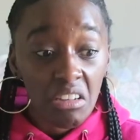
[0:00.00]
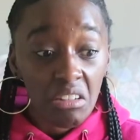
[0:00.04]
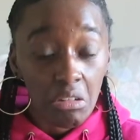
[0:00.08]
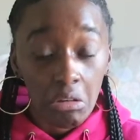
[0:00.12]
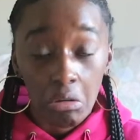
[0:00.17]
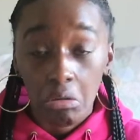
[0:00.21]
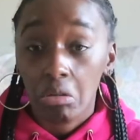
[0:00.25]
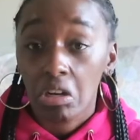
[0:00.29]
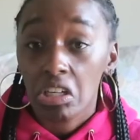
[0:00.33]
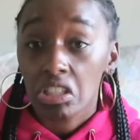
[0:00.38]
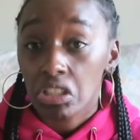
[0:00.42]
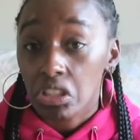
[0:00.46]

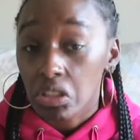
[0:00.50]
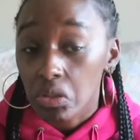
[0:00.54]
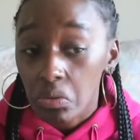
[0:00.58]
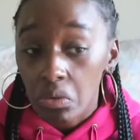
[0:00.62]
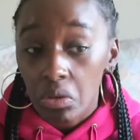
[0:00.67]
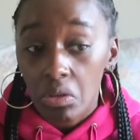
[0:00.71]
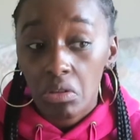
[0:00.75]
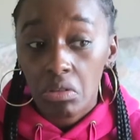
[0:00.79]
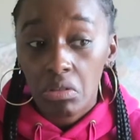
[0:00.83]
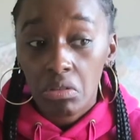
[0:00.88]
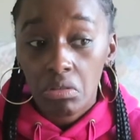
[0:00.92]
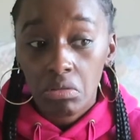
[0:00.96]

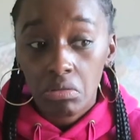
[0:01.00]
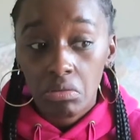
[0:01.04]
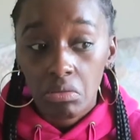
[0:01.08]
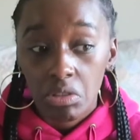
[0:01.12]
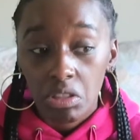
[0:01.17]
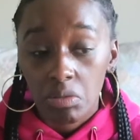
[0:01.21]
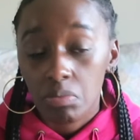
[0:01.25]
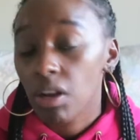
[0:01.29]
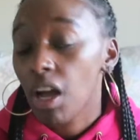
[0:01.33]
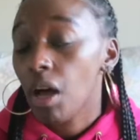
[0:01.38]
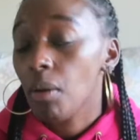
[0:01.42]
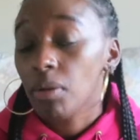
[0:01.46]
Crunchyroll
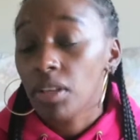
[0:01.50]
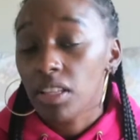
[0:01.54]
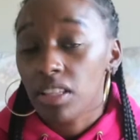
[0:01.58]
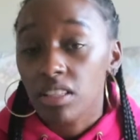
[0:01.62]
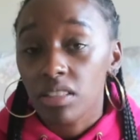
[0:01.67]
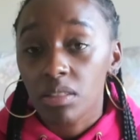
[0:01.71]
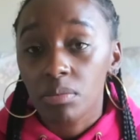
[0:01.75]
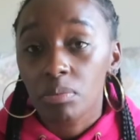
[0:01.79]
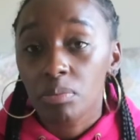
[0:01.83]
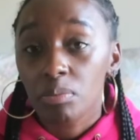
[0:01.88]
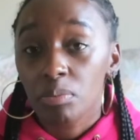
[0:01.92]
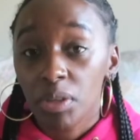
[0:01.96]
was probably
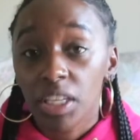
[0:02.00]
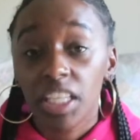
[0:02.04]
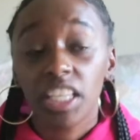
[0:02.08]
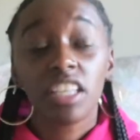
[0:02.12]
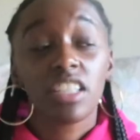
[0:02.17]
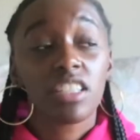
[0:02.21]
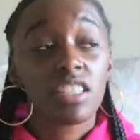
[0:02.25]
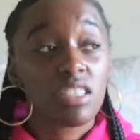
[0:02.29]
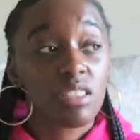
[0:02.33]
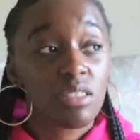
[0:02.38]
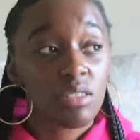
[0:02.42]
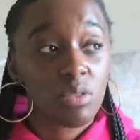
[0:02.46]
the
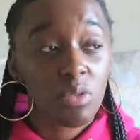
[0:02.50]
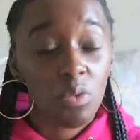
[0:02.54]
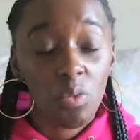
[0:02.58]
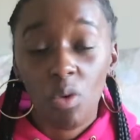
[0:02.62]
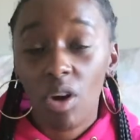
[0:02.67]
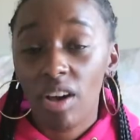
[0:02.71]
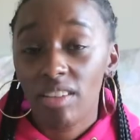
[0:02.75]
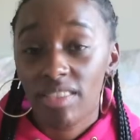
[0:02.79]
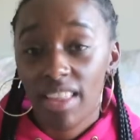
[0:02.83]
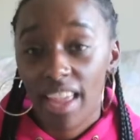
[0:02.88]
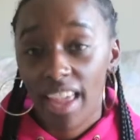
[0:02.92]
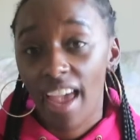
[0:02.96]
biggest
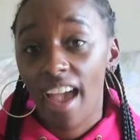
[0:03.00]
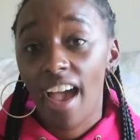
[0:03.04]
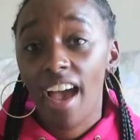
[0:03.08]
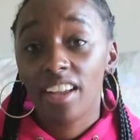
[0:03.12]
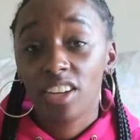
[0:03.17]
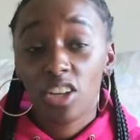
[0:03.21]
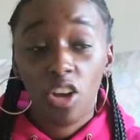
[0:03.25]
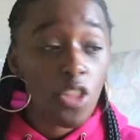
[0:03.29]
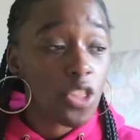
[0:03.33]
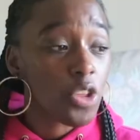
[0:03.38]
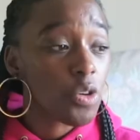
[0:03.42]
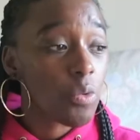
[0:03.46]
one they
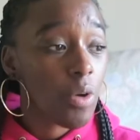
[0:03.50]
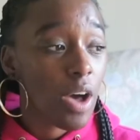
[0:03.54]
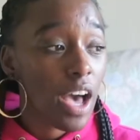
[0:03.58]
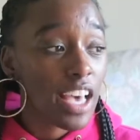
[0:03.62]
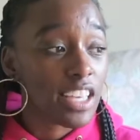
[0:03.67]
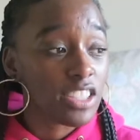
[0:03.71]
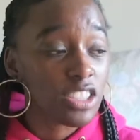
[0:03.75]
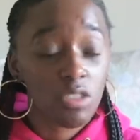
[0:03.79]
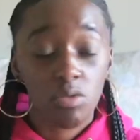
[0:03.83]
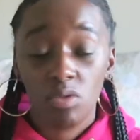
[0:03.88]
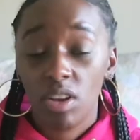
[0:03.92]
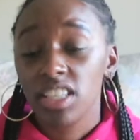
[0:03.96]
had.
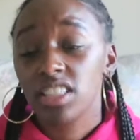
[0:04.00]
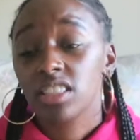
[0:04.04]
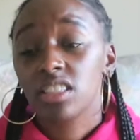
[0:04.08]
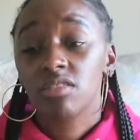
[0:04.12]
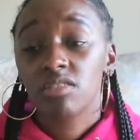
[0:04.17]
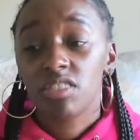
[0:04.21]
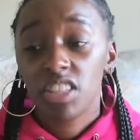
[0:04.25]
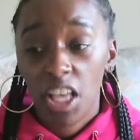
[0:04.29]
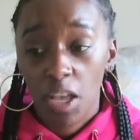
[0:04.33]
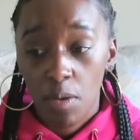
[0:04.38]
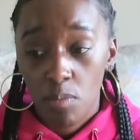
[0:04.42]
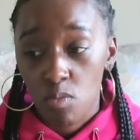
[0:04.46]
Otherwise, the rest
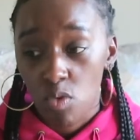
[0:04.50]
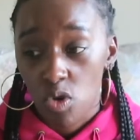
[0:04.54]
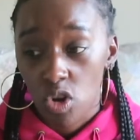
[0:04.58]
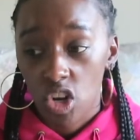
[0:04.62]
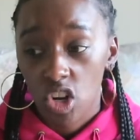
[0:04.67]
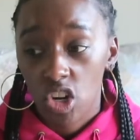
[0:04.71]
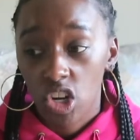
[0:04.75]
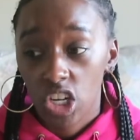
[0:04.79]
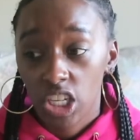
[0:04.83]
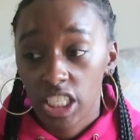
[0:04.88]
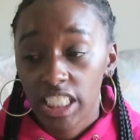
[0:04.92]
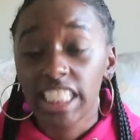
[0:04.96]
of them
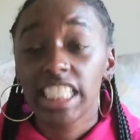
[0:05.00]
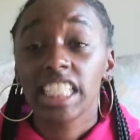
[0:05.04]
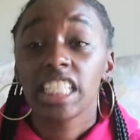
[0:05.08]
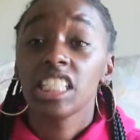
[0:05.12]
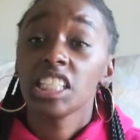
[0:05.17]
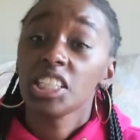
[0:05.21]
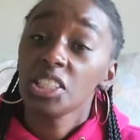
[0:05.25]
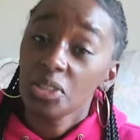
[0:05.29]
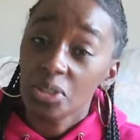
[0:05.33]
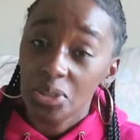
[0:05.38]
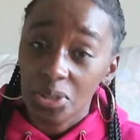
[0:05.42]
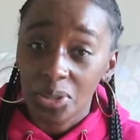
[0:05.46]
were
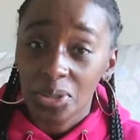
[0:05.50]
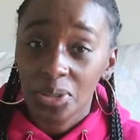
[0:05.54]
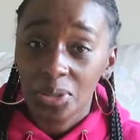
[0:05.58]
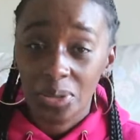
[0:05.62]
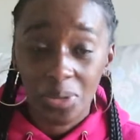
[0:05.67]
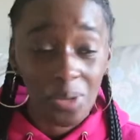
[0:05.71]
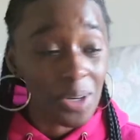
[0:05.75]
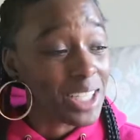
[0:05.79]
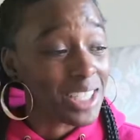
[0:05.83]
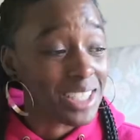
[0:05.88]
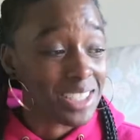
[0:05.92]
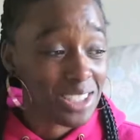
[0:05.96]
illegal
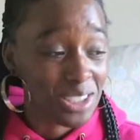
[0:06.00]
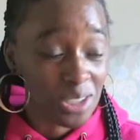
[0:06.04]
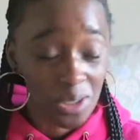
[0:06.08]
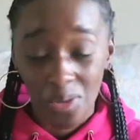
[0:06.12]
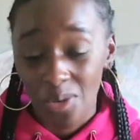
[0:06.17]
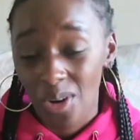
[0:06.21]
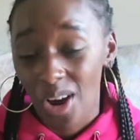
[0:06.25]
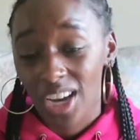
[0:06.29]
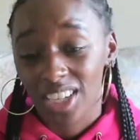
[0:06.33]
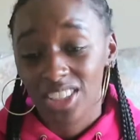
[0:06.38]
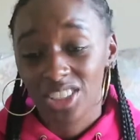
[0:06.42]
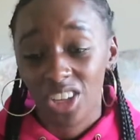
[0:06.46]
ones to
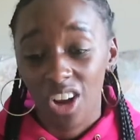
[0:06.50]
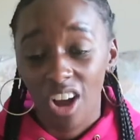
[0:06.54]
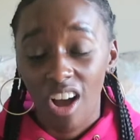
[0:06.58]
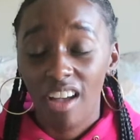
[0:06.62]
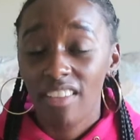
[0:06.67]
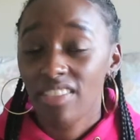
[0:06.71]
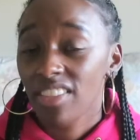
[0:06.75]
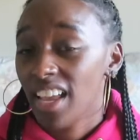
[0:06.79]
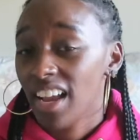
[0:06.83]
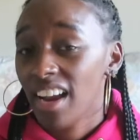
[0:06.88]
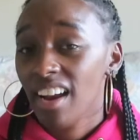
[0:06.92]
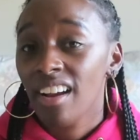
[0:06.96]
watch
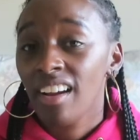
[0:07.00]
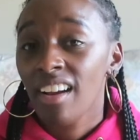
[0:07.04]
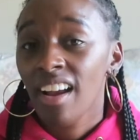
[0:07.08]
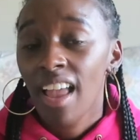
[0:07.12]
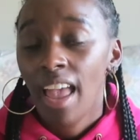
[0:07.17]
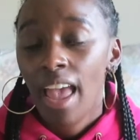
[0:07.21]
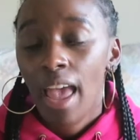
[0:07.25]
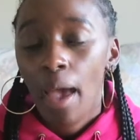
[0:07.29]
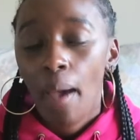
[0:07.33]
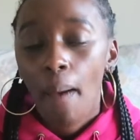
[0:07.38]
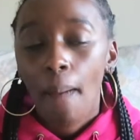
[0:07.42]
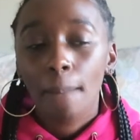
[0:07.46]
on there.
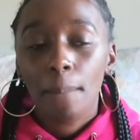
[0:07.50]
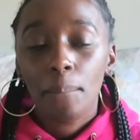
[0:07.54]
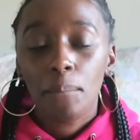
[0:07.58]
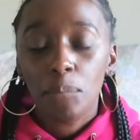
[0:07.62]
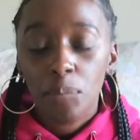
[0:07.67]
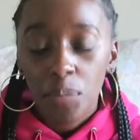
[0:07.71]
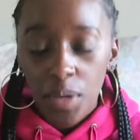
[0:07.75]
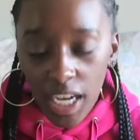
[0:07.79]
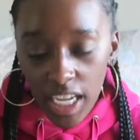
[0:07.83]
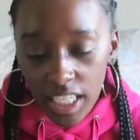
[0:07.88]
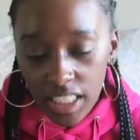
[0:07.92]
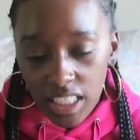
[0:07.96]

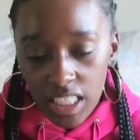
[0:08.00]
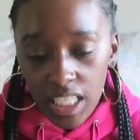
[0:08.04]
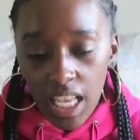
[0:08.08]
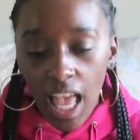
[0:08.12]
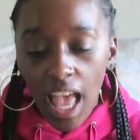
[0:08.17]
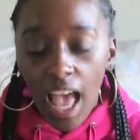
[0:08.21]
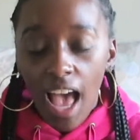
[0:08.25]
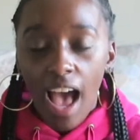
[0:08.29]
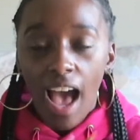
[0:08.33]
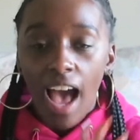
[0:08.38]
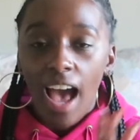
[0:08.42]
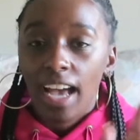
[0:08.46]
But
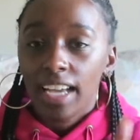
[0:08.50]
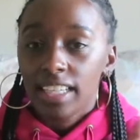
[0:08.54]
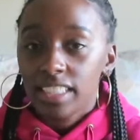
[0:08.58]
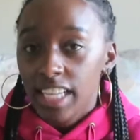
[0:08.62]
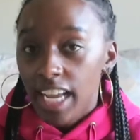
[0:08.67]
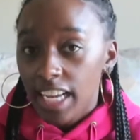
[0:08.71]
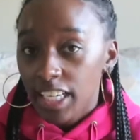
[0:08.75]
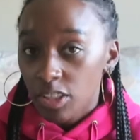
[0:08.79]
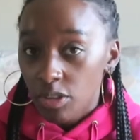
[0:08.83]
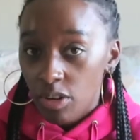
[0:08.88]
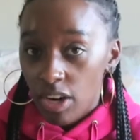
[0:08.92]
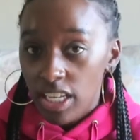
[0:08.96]
I
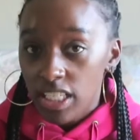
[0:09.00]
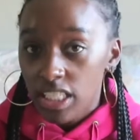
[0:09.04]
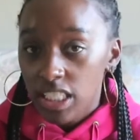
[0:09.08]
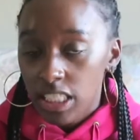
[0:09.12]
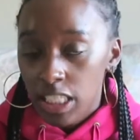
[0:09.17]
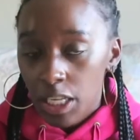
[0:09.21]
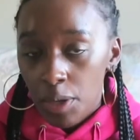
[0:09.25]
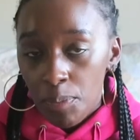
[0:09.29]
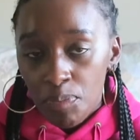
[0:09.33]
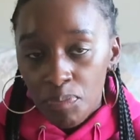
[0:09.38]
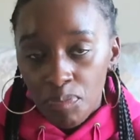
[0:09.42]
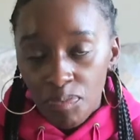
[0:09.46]

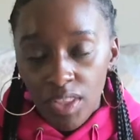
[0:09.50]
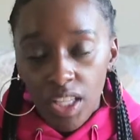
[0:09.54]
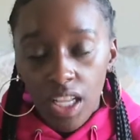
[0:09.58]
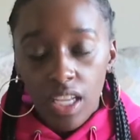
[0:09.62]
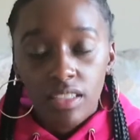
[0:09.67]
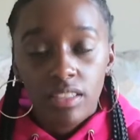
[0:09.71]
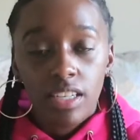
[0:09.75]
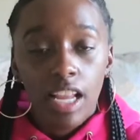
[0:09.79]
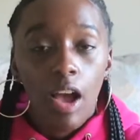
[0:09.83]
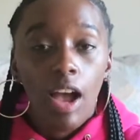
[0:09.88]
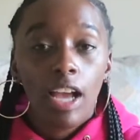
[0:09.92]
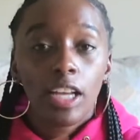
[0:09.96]
digress.
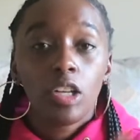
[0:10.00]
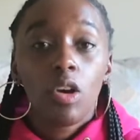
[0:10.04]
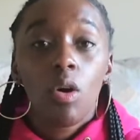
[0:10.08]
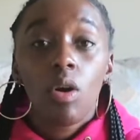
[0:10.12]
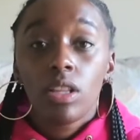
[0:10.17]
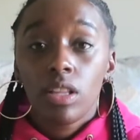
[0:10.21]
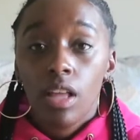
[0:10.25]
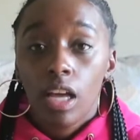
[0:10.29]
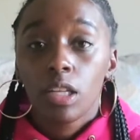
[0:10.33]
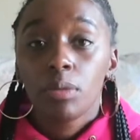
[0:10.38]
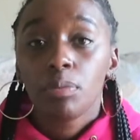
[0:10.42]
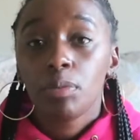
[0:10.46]
Now, I know a
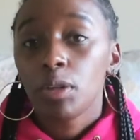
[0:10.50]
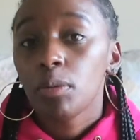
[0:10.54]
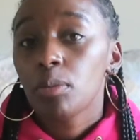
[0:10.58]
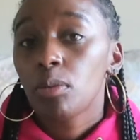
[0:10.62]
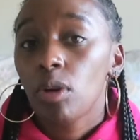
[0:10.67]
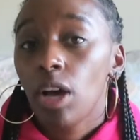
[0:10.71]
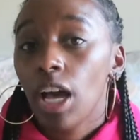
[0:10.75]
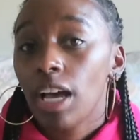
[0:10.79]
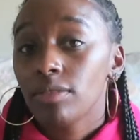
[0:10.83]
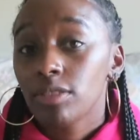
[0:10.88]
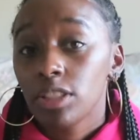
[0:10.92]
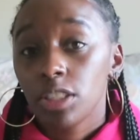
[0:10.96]
lot of
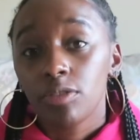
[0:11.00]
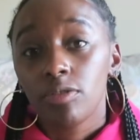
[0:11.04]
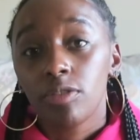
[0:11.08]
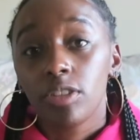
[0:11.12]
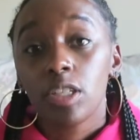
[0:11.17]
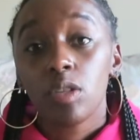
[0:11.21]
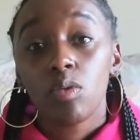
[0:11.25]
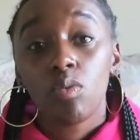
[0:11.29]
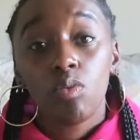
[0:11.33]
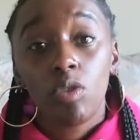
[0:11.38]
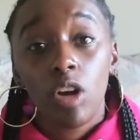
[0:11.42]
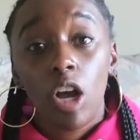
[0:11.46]
people have
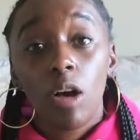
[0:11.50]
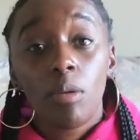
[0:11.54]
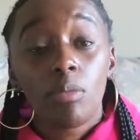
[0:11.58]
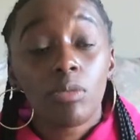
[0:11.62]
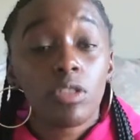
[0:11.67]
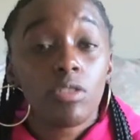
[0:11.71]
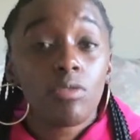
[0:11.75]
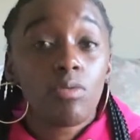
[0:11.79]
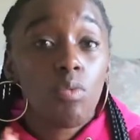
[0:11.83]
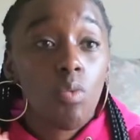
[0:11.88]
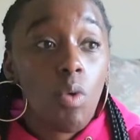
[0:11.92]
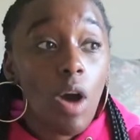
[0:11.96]
different realms
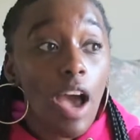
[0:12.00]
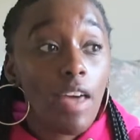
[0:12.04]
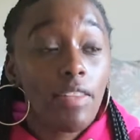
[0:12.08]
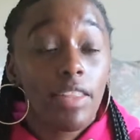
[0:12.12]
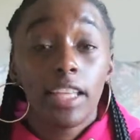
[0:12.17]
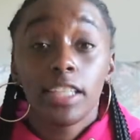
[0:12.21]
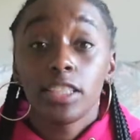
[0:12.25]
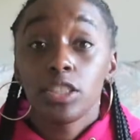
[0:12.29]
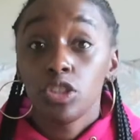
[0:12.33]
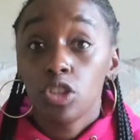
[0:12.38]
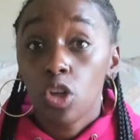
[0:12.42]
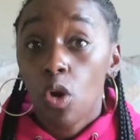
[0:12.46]
of why
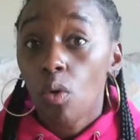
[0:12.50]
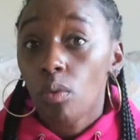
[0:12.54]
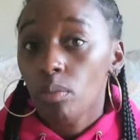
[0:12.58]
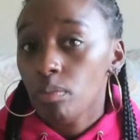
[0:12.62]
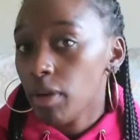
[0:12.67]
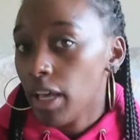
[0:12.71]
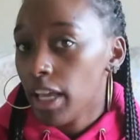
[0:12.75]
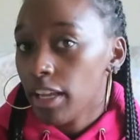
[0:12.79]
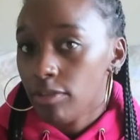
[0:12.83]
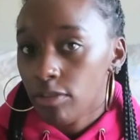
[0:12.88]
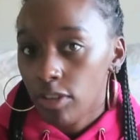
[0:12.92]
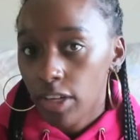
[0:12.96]
they don't
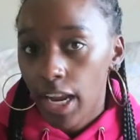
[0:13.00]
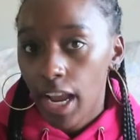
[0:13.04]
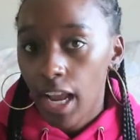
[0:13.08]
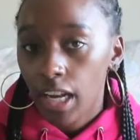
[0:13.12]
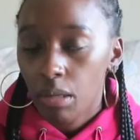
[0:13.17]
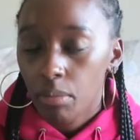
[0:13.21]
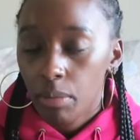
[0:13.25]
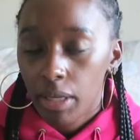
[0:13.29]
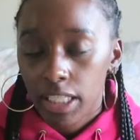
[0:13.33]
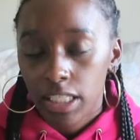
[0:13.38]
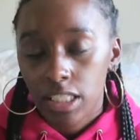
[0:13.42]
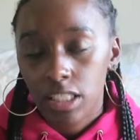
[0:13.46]
pay for
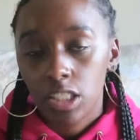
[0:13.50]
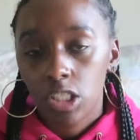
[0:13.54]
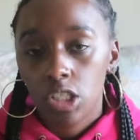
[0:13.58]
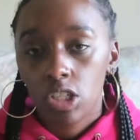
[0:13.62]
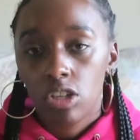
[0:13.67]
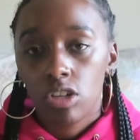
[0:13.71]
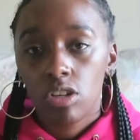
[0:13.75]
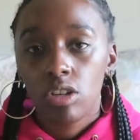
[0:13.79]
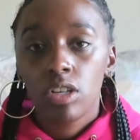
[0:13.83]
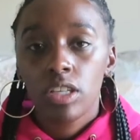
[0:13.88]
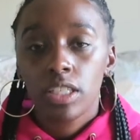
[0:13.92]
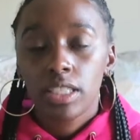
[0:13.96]
anime
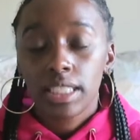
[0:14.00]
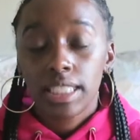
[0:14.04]
still.